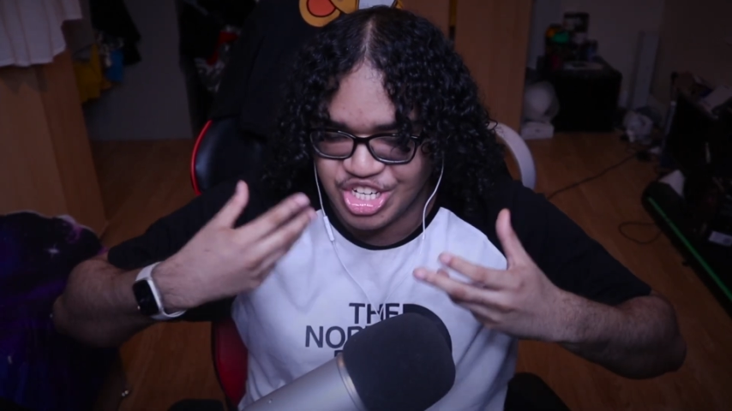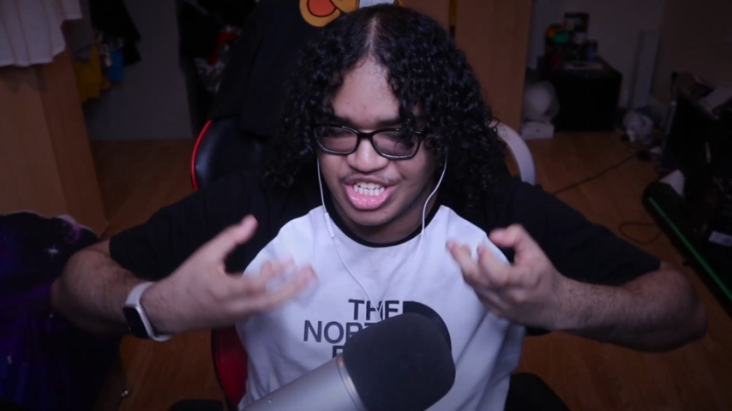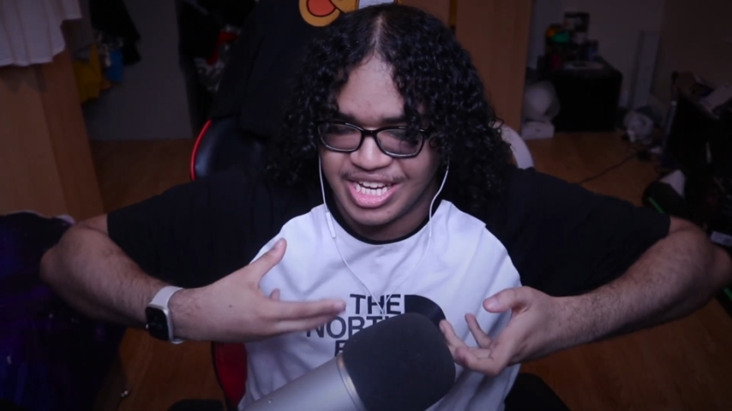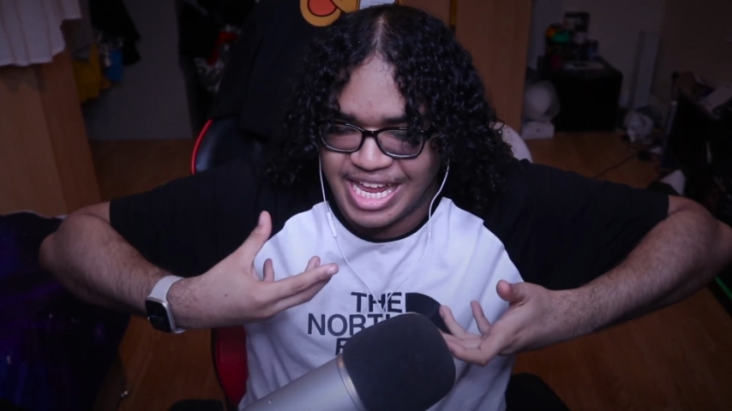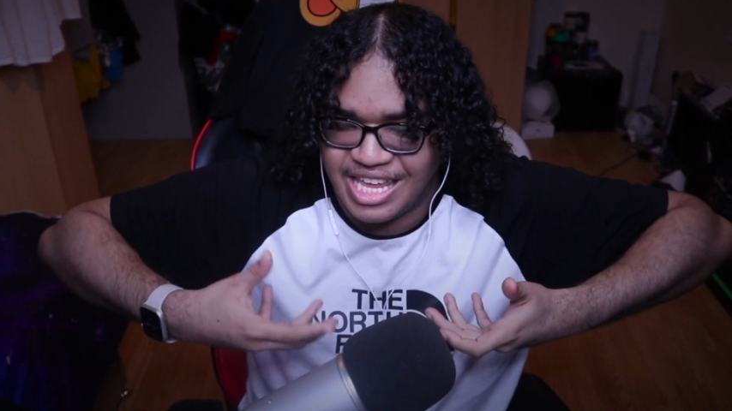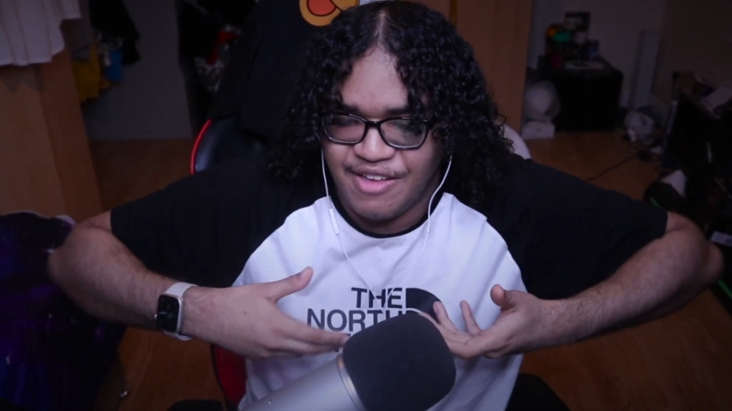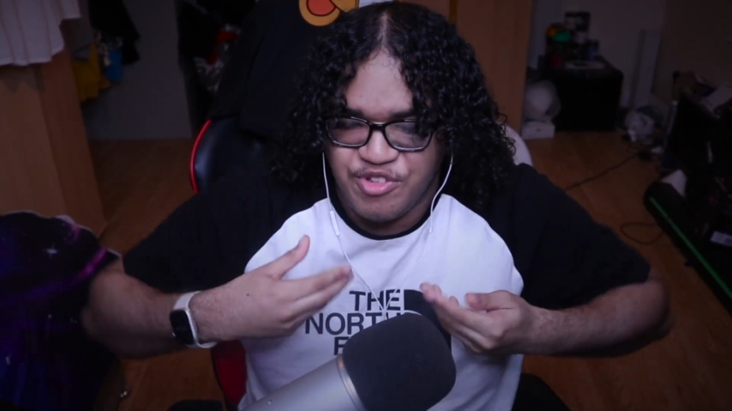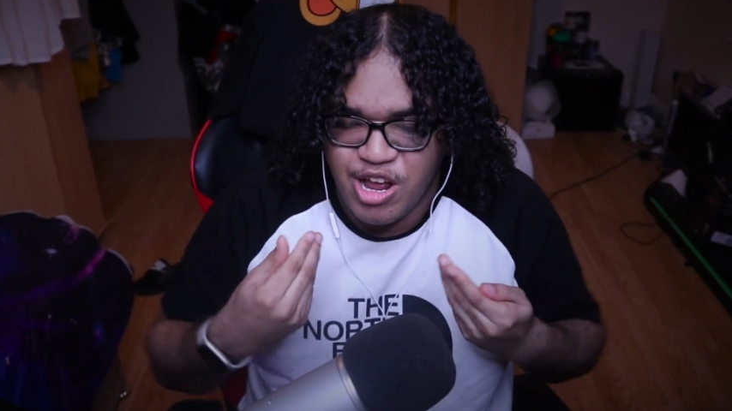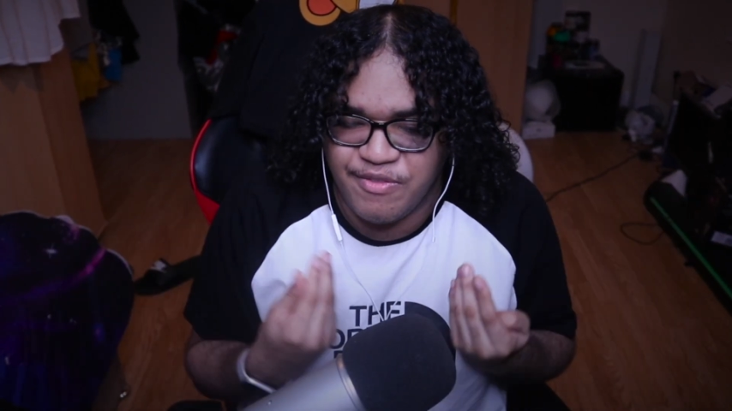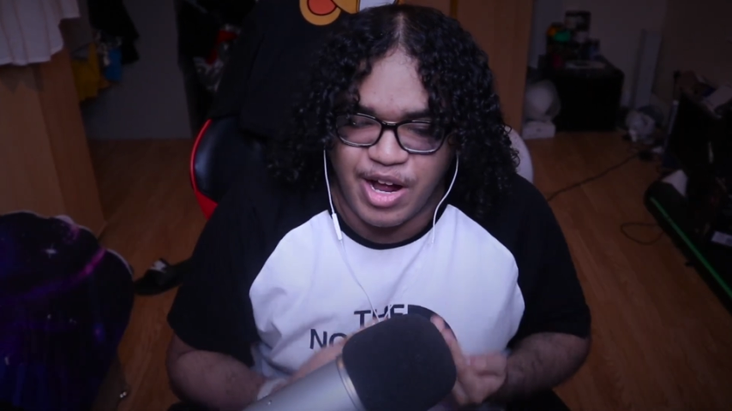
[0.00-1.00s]
just like, if
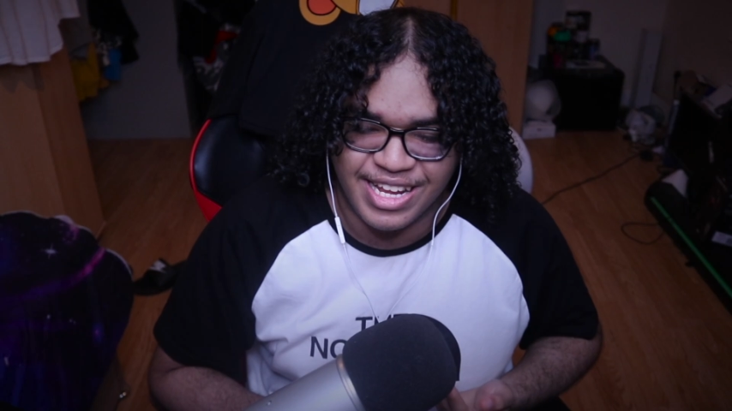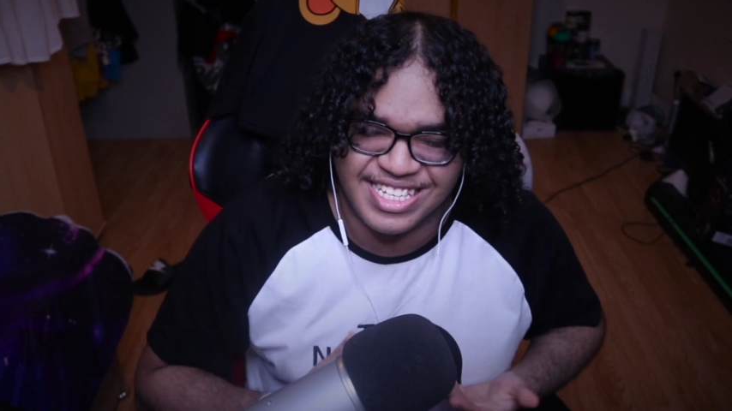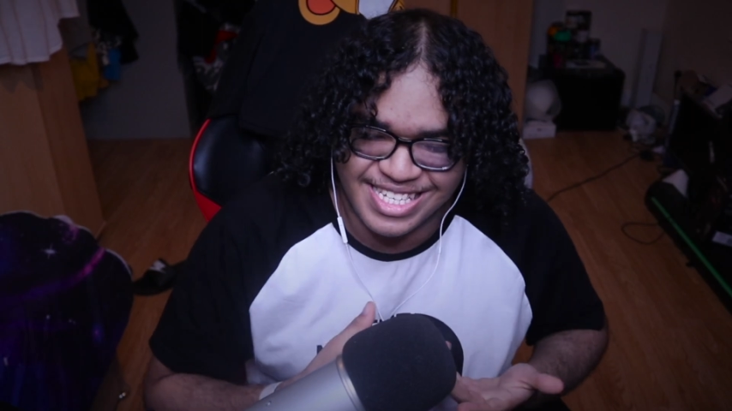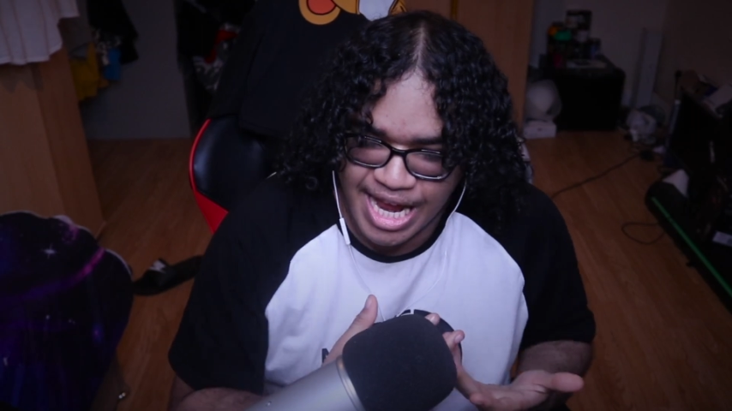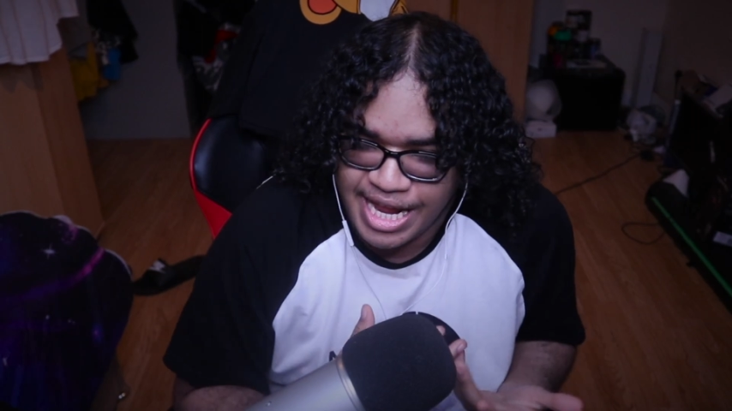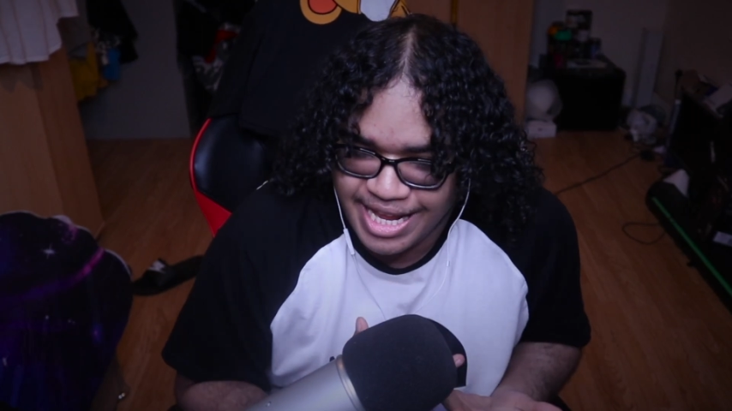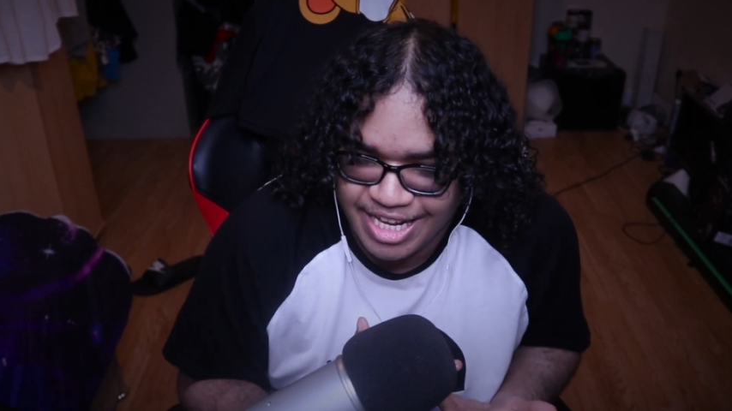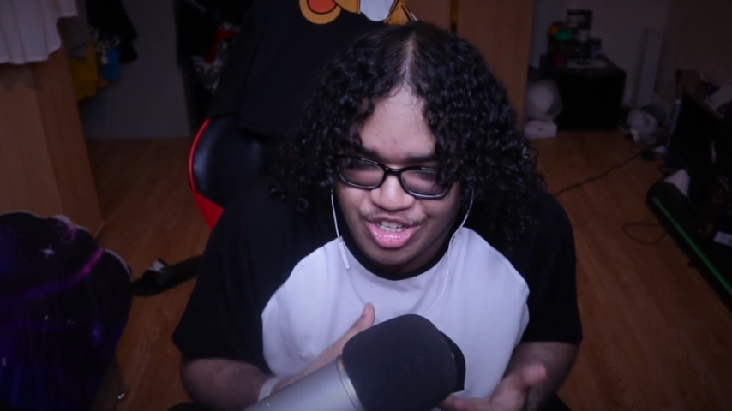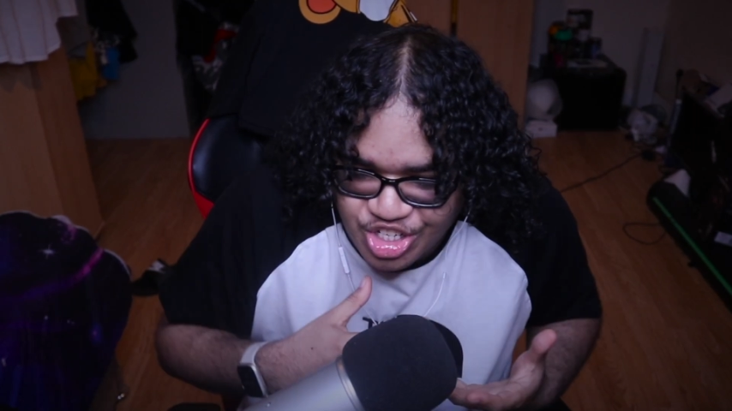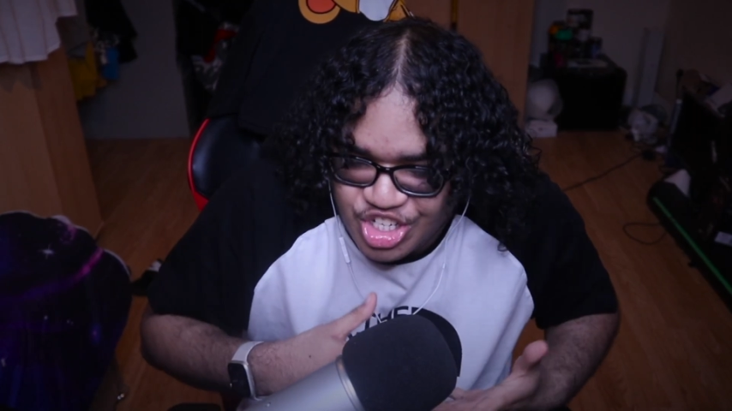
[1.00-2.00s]
you have anxiety
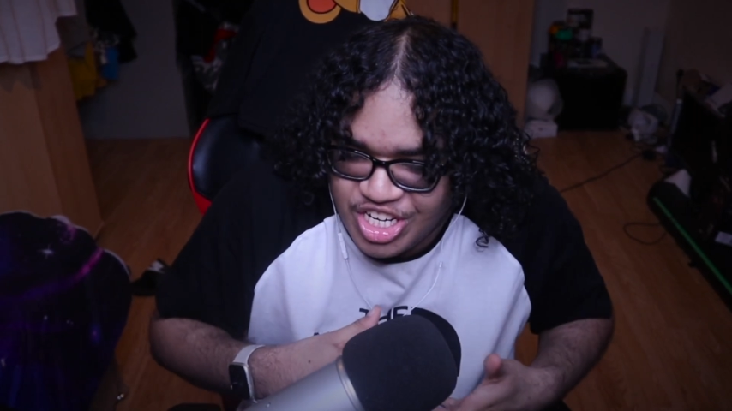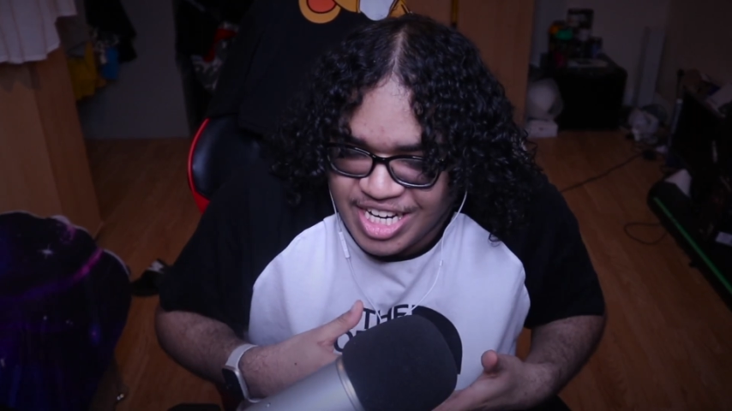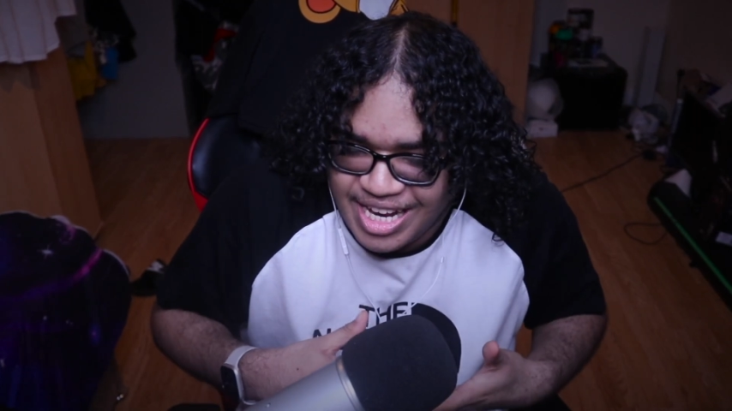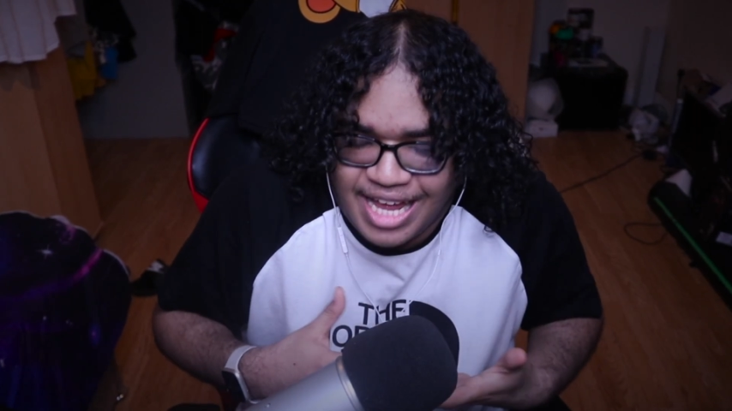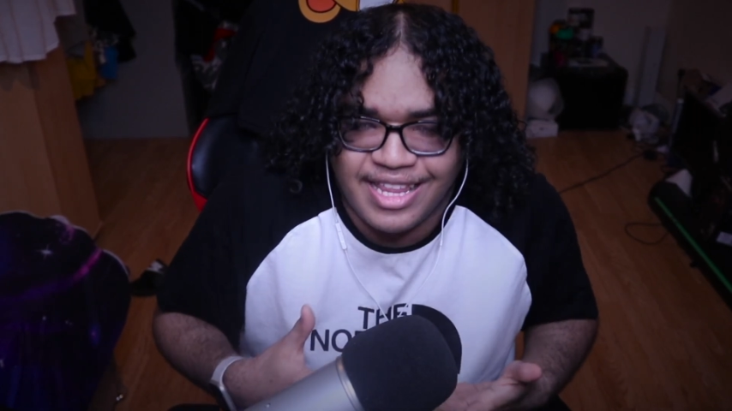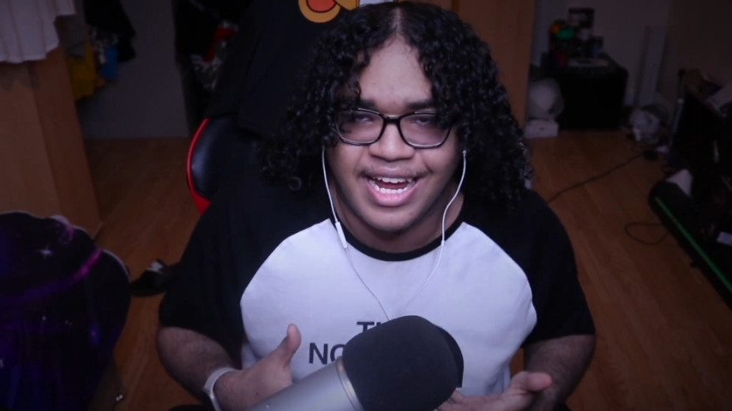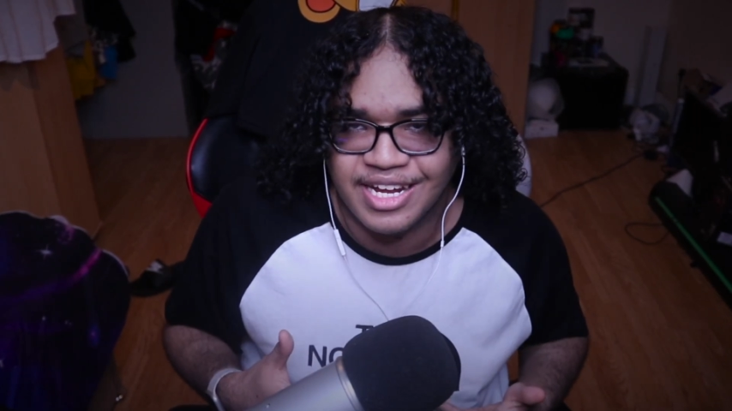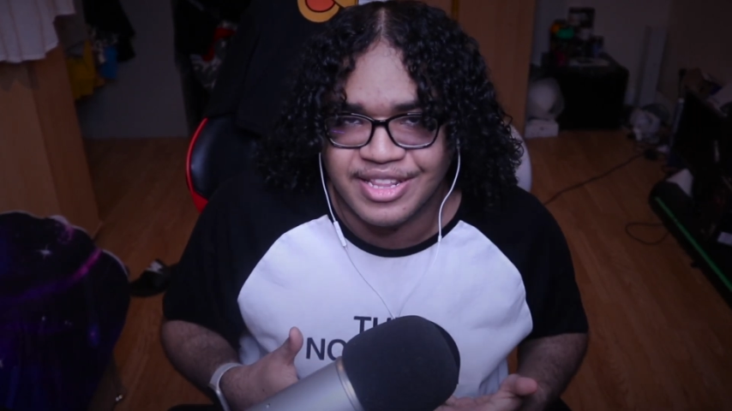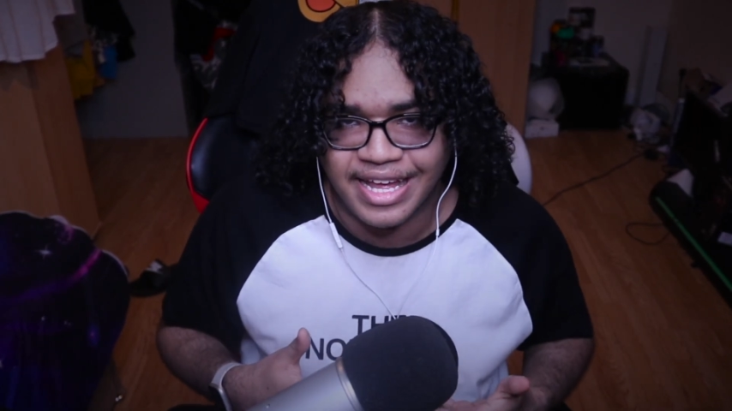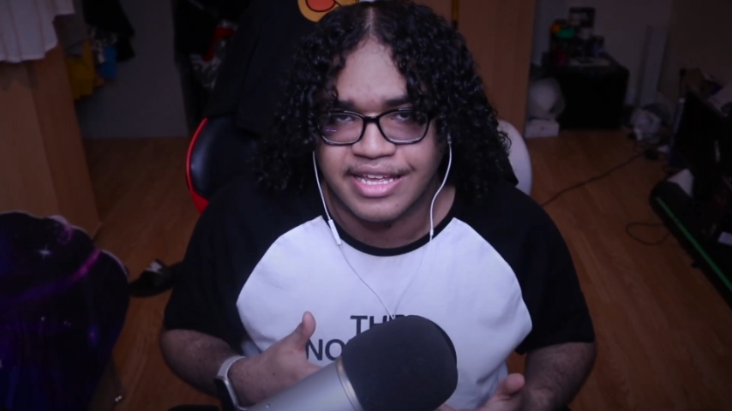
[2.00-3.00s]
and just shit like
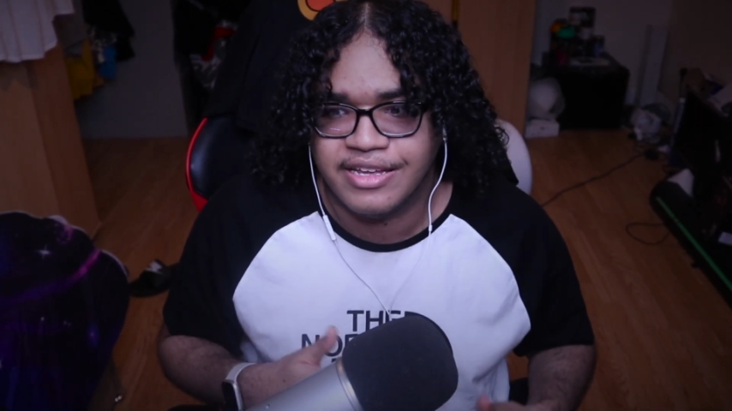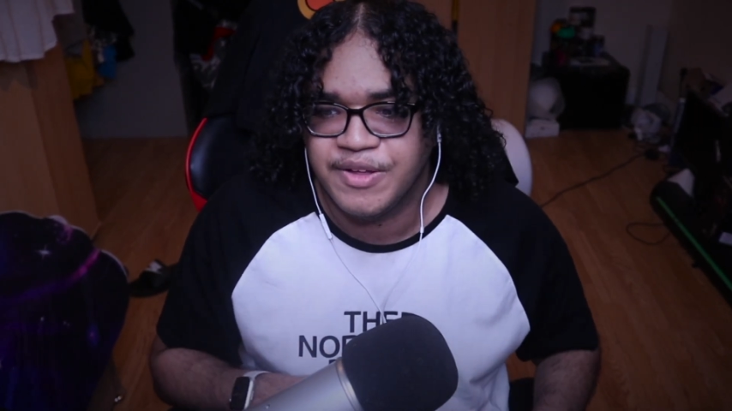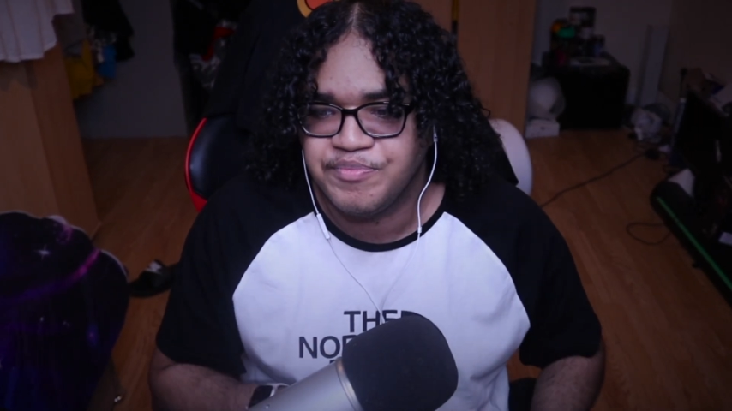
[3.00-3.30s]
that, like